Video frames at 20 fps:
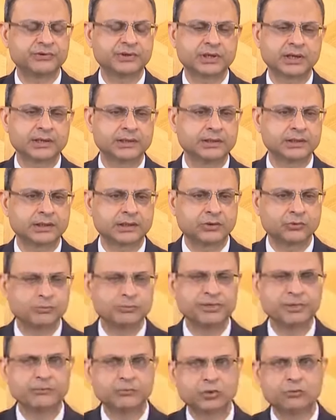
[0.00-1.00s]
kindly allow me
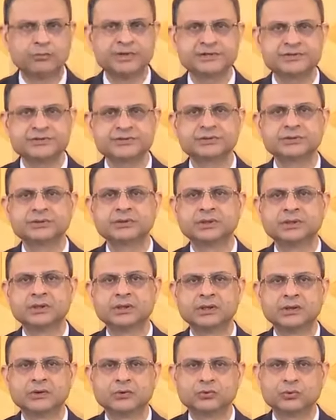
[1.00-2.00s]
a moment
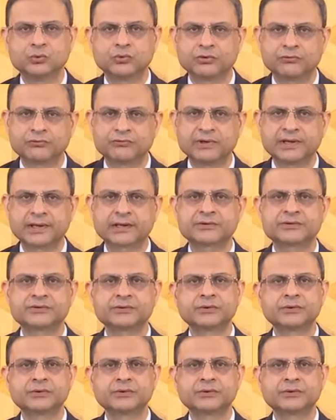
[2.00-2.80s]
to reflect